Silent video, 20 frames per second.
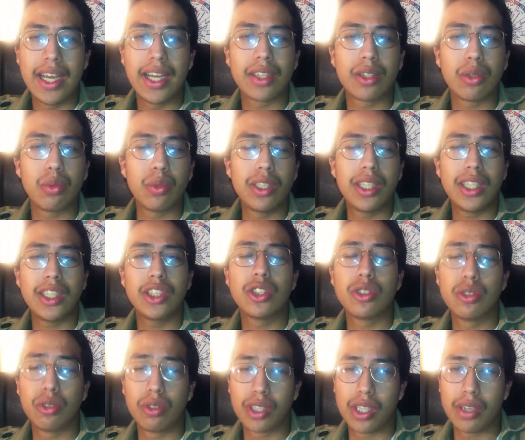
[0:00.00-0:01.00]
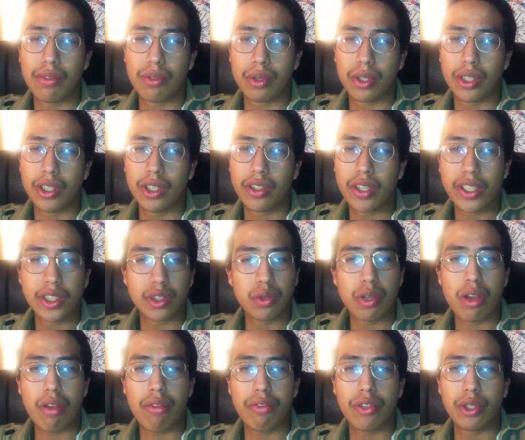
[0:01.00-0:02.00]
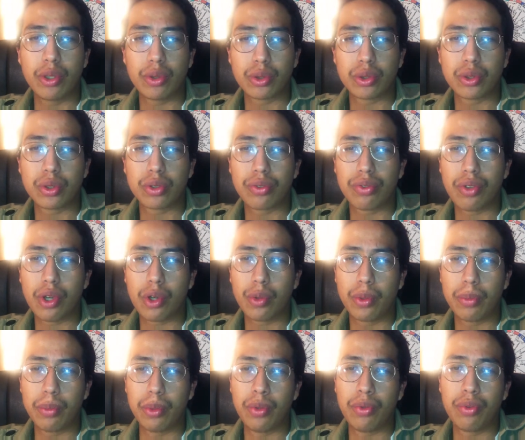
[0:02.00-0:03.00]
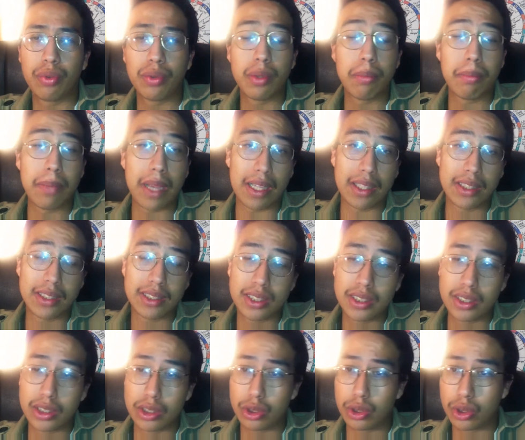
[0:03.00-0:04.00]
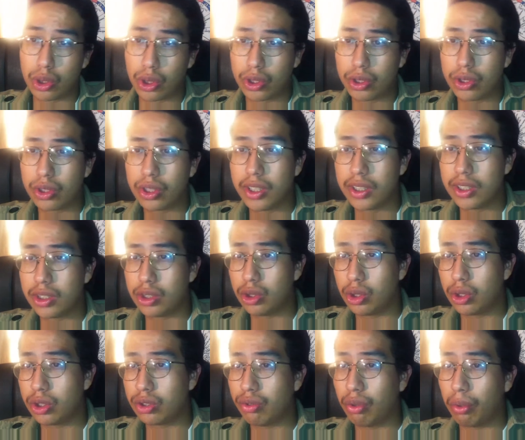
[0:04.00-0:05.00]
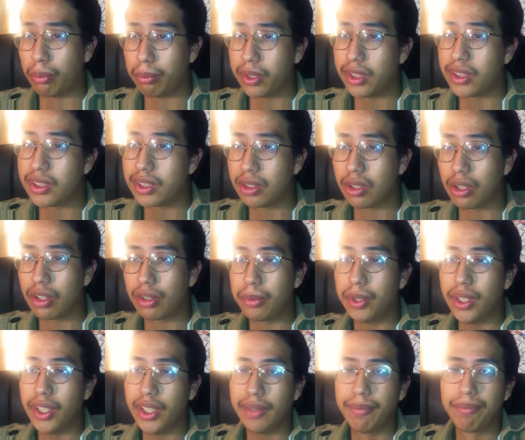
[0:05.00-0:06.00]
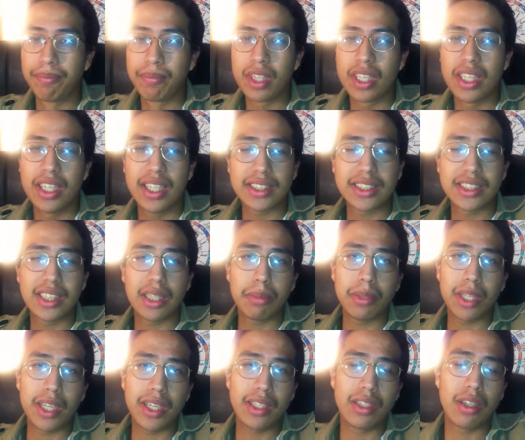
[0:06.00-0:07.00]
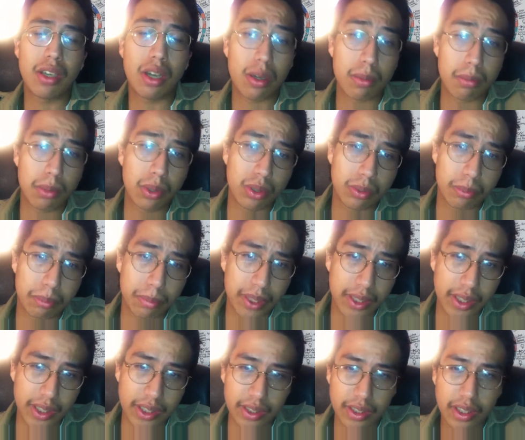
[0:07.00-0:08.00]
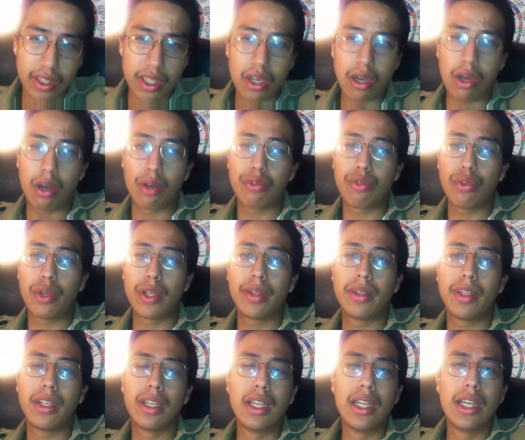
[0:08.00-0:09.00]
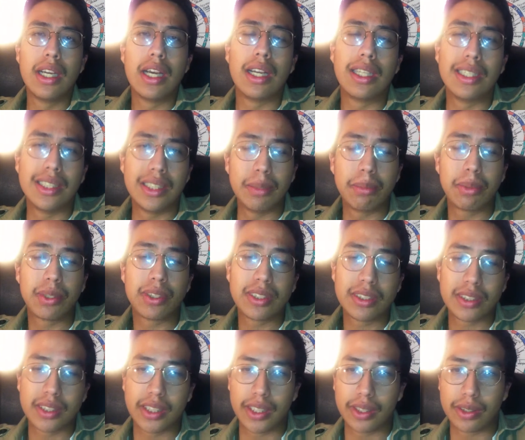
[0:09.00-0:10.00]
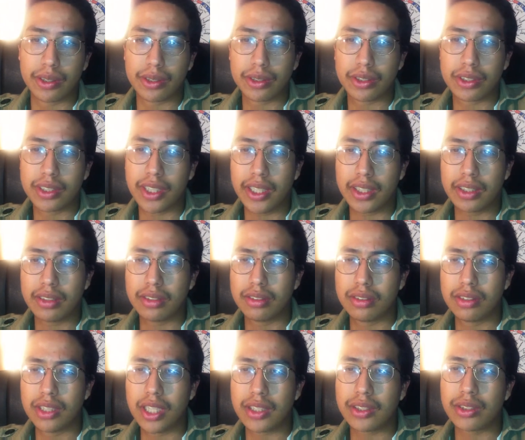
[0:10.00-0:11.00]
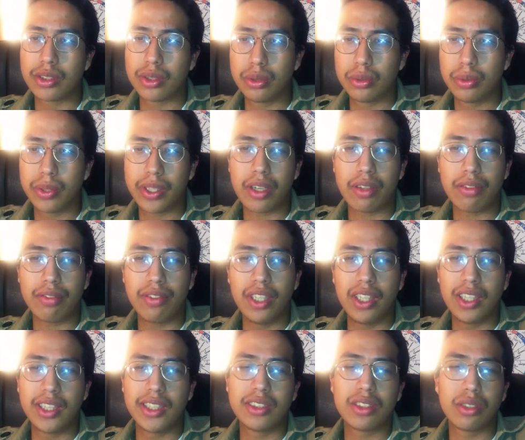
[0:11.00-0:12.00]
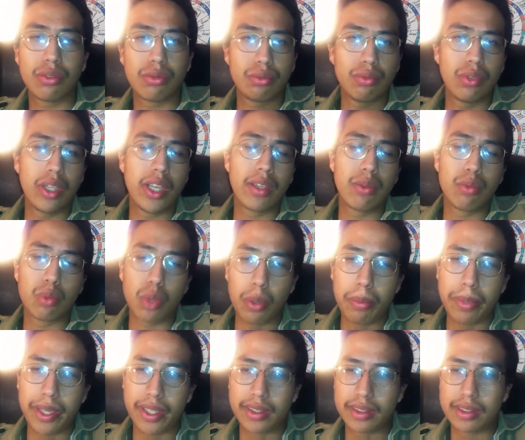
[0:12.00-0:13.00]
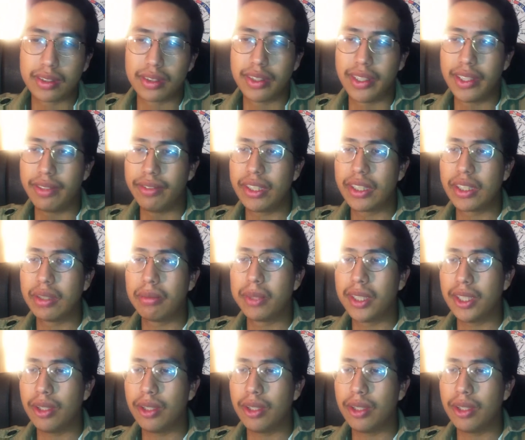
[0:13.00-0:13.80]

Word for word: At the relational level here, I do not feel so far removed from the balance in its search for peace and harmony, except that in a humble opinion, our friend Libra the Scales can not do without feelings and romance, leaving him